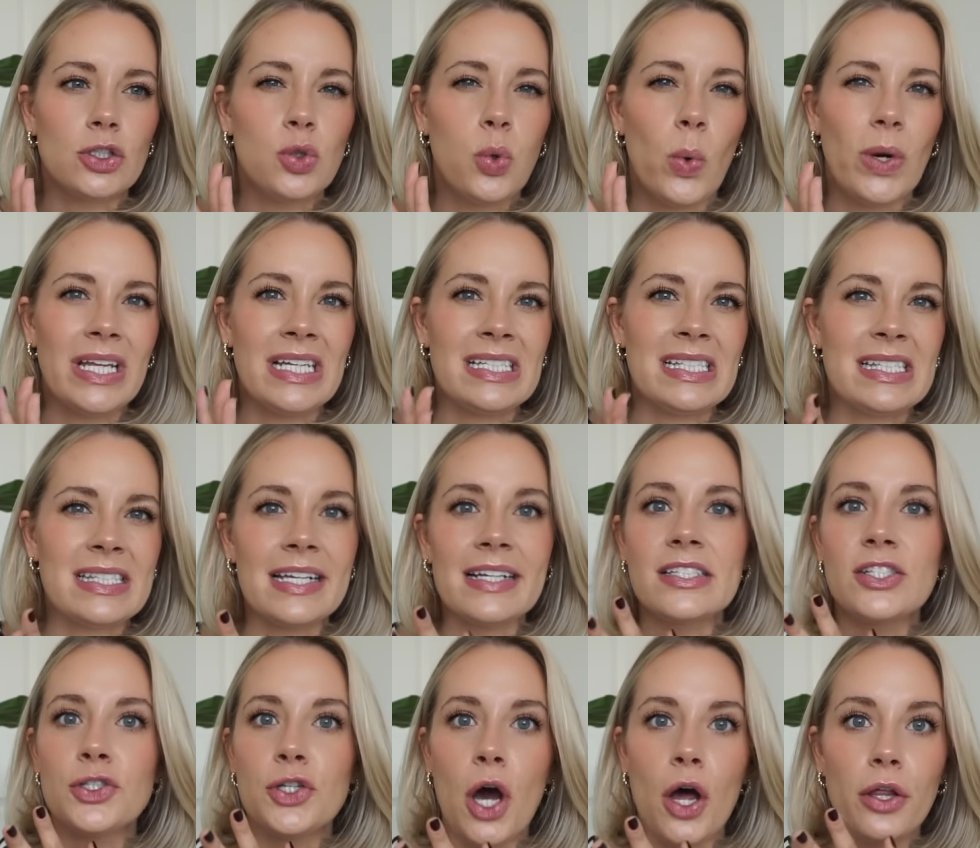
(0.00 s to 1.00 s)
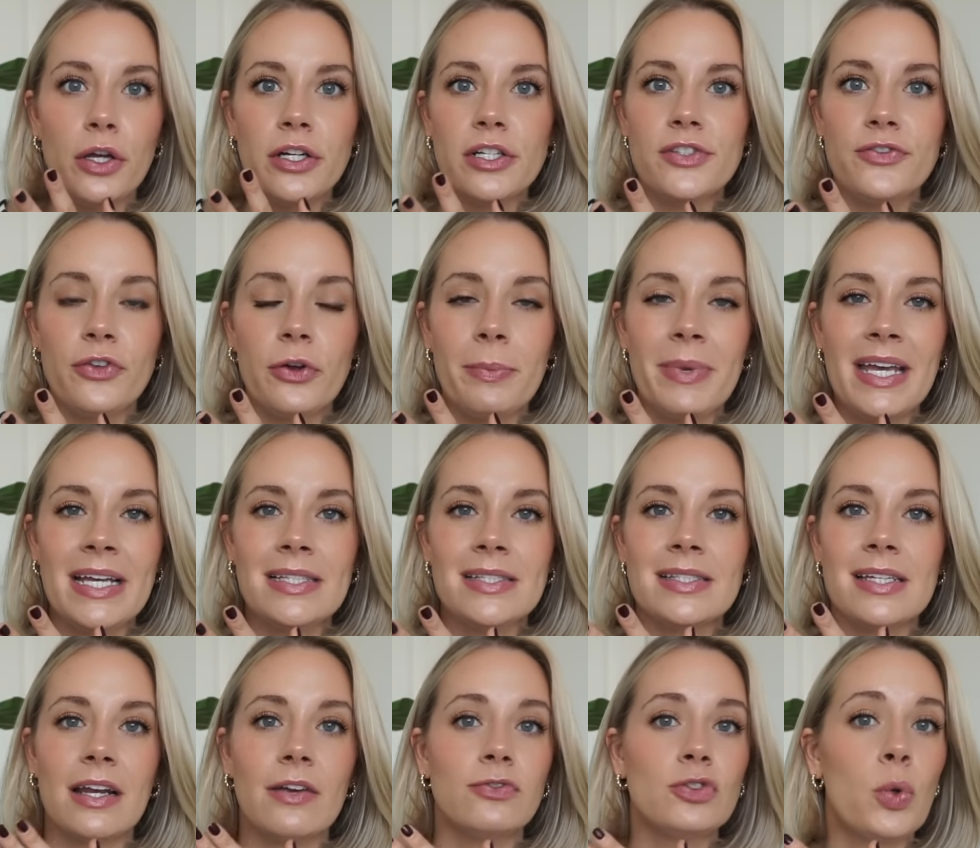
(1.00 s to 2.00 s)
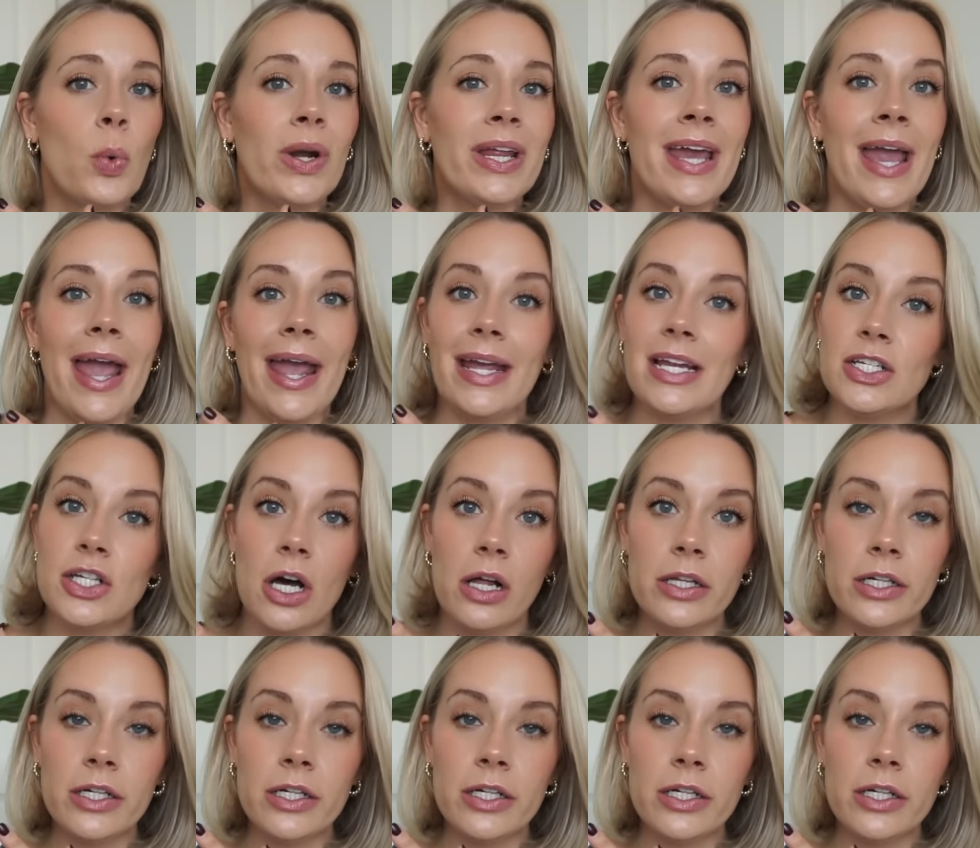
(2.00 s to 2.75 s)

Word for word: $26 for me instead of $28